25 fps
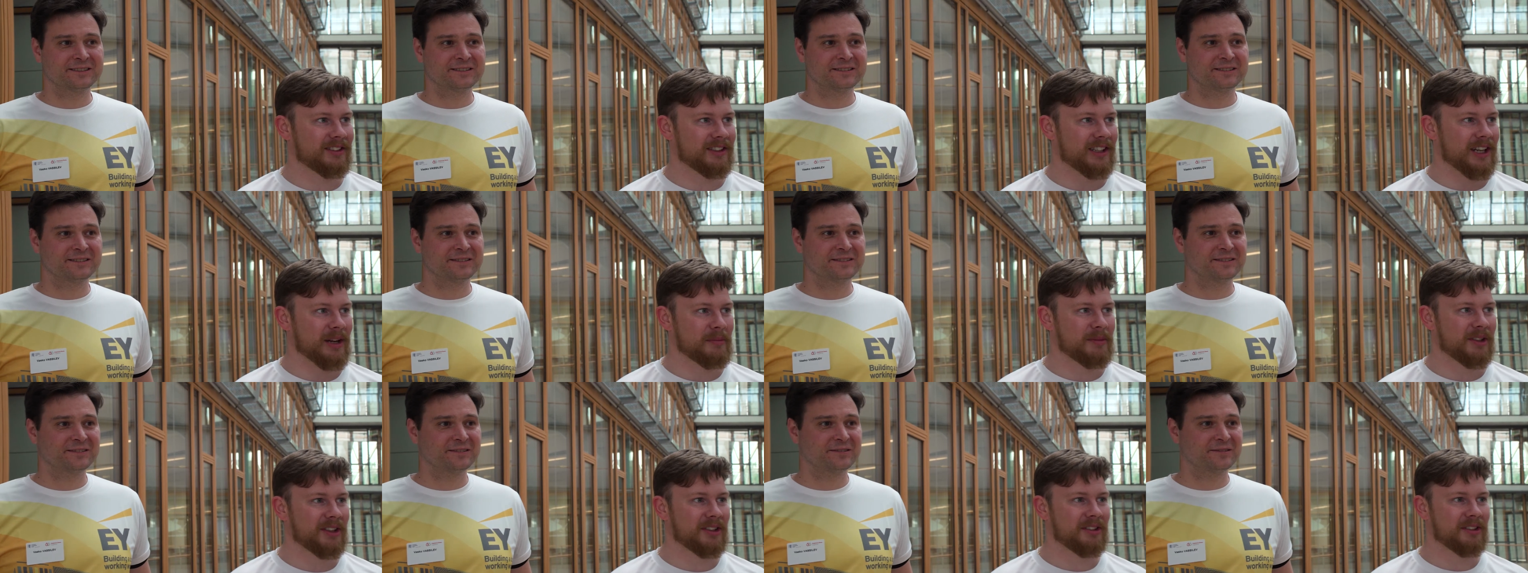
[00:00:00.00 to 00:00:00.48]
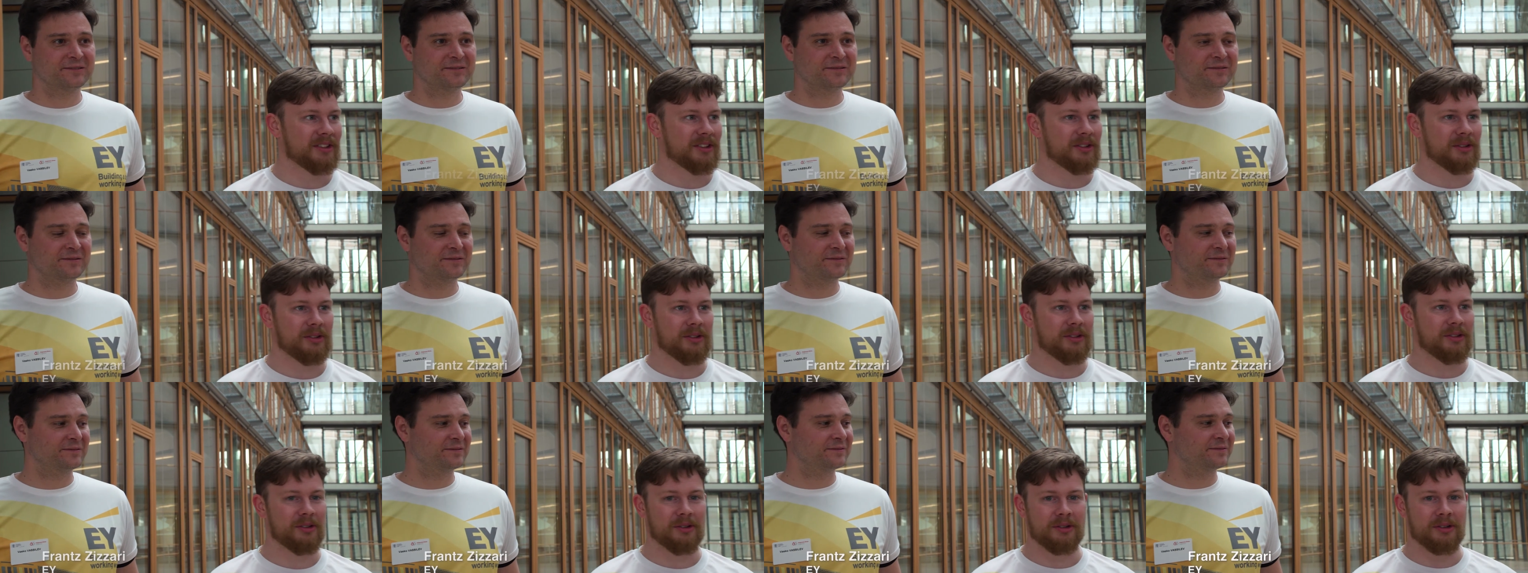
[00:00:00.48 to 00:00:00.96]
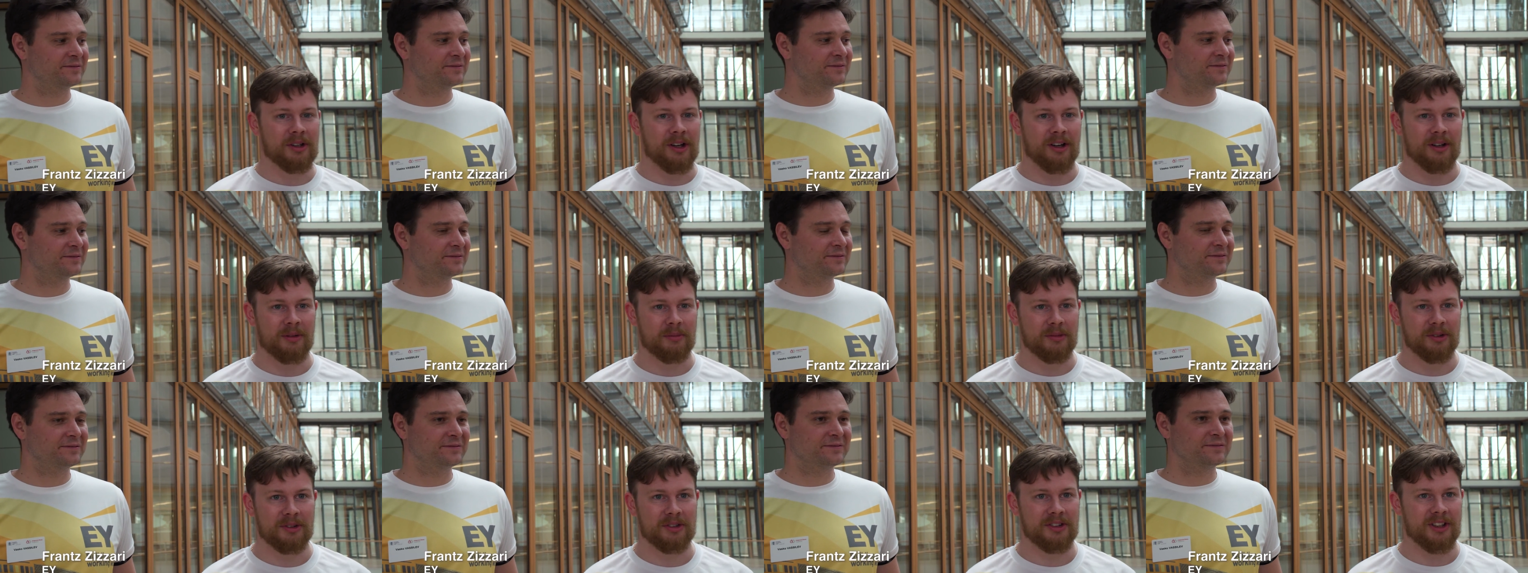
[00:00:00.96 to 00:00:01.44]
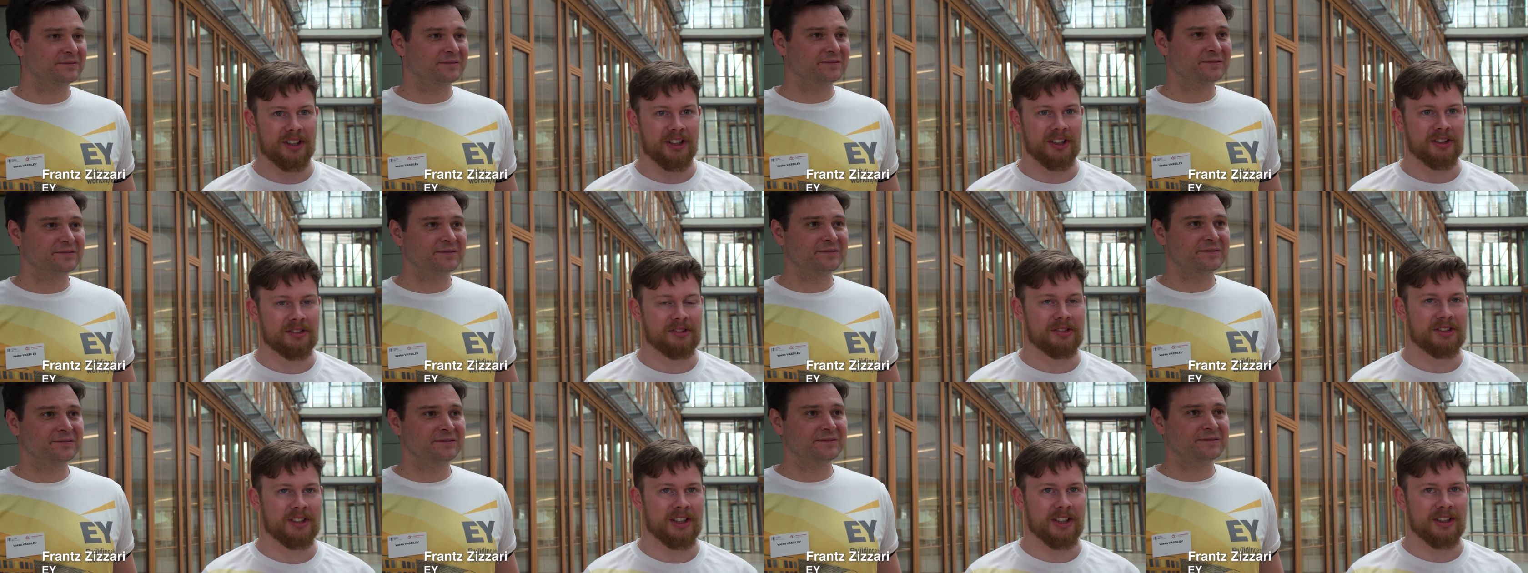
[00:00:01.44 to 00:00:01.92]
Speaker 1: I mean, you come, you start,
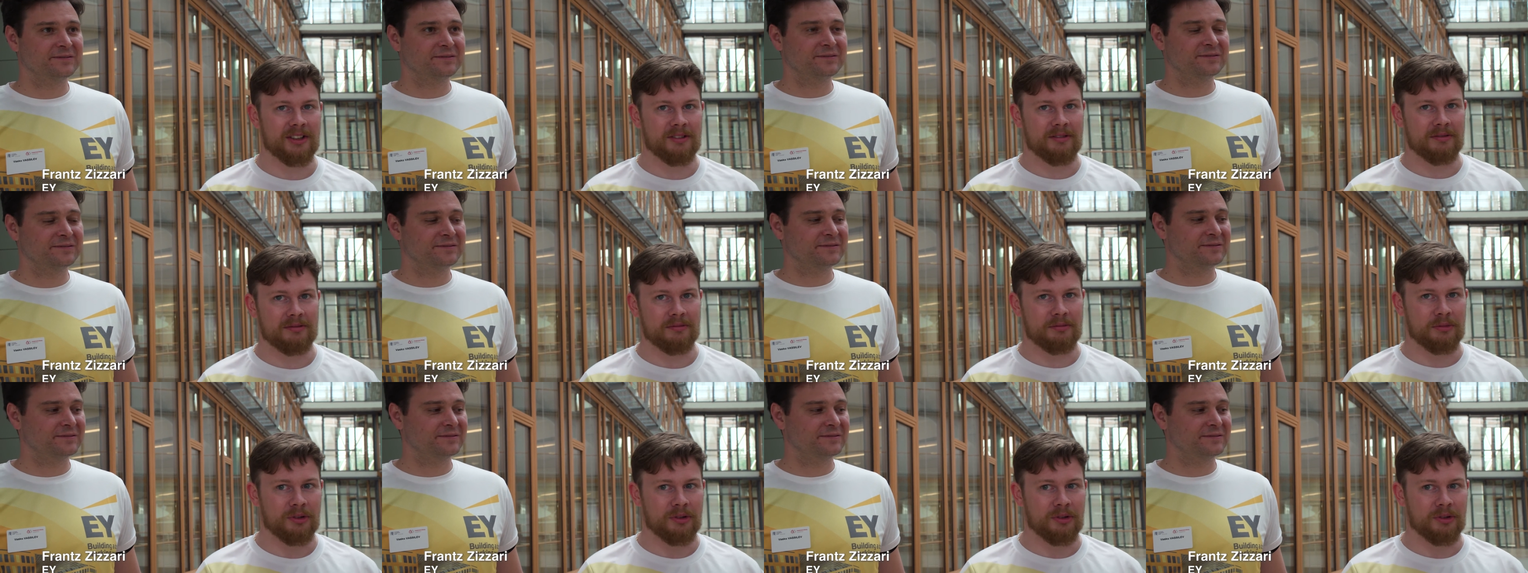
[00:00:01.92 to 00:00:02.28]
you say,